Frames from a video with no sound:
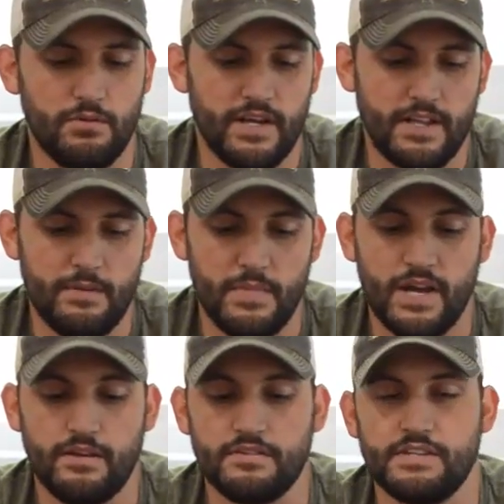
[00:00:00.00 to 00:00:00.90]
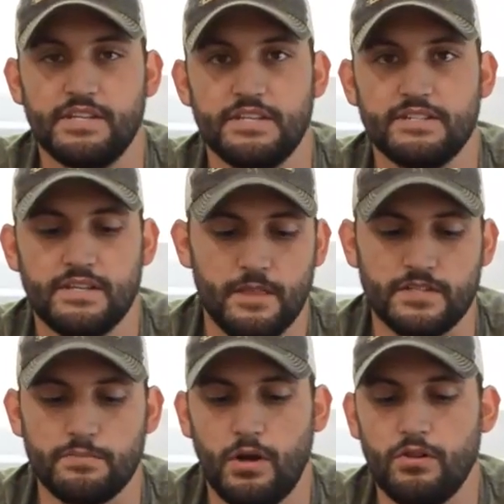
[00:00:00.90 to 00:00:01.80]
why that matters is the
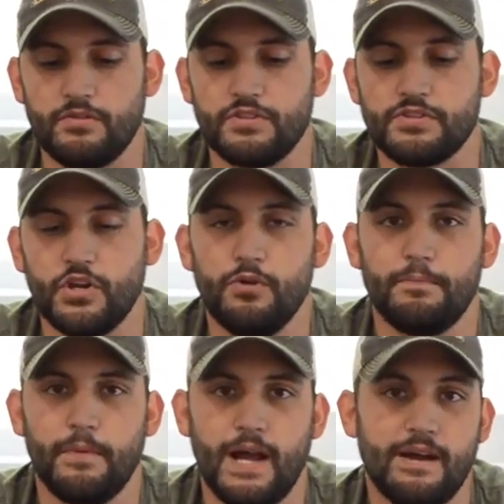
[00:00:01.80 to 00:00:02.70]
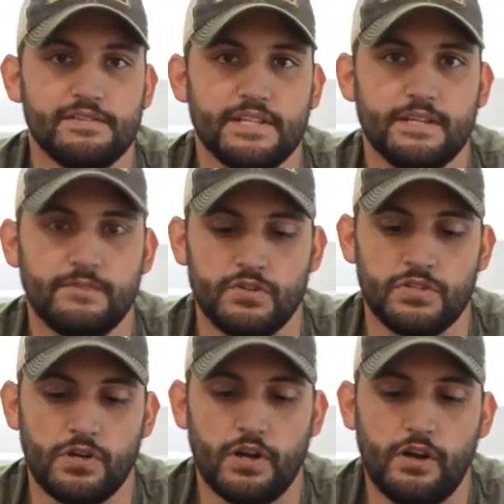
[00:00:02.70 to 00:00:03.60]
smaller the scope housing for
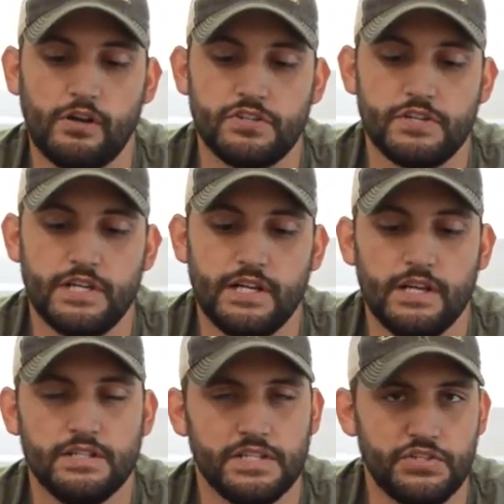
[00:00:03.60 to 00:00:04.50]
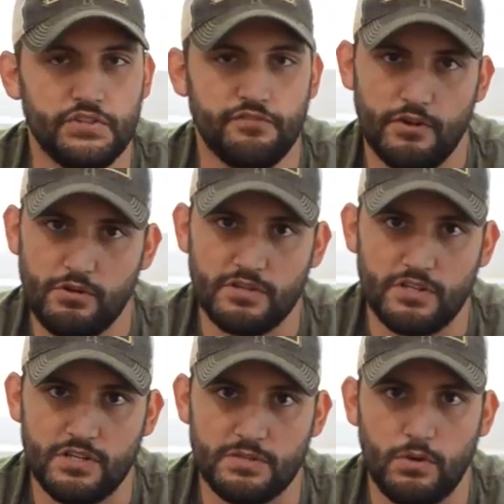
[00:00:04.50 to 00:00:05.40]
target archery lets you focus
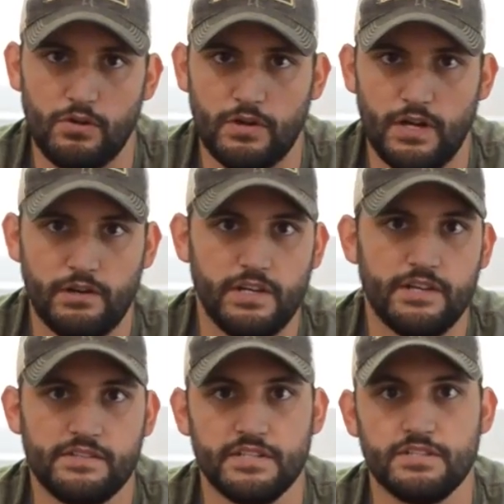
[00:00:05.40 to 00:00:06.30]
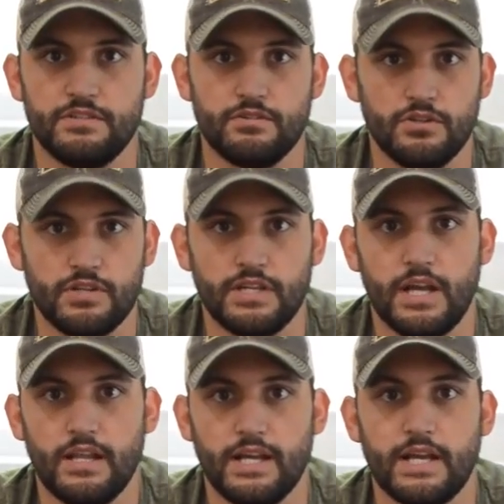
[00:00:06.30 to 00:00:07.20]
on a smaller area, since you're looking
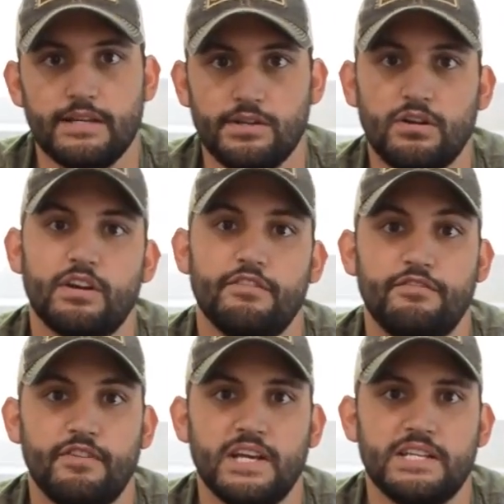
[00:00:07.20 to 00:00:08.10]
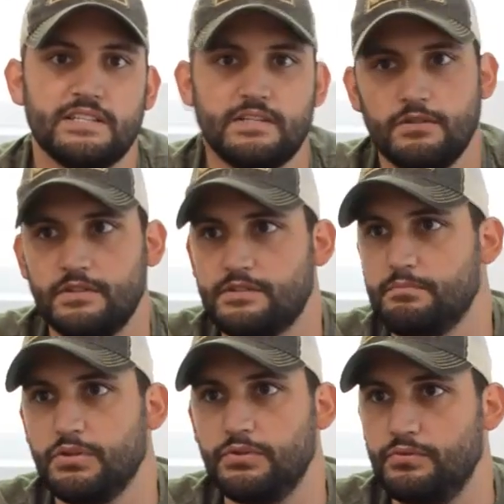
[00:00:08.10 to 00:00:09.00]
at like a target face where it's
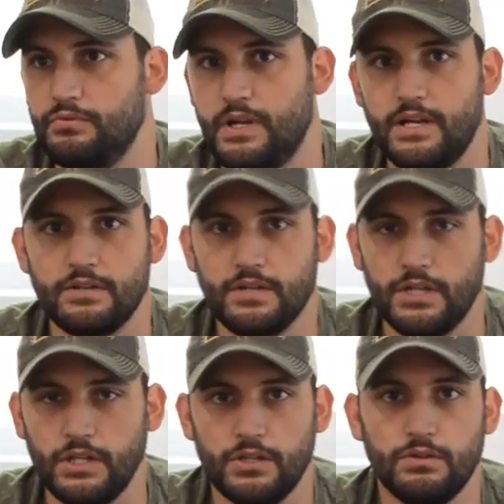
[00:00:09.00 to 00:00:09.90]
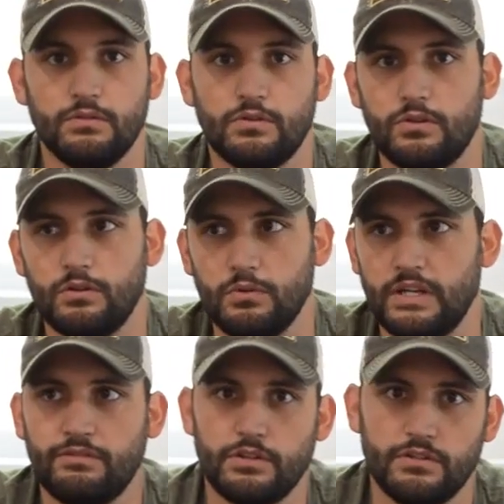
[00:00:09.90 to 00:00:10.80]
blue, red, yellow, or
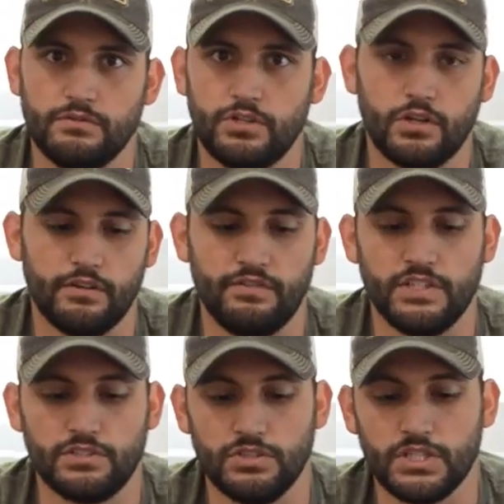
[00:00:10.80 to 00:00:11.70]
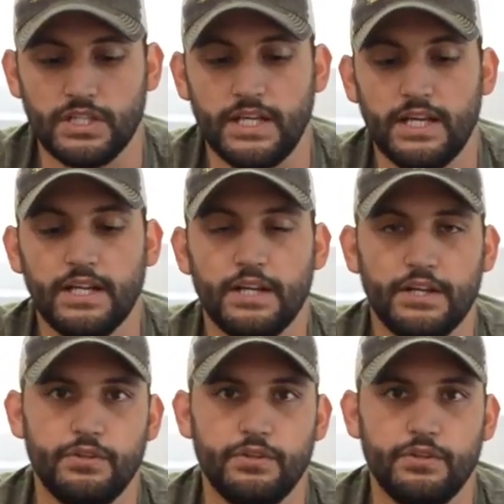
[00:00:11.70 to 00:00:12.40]
whatever target face you're looking at.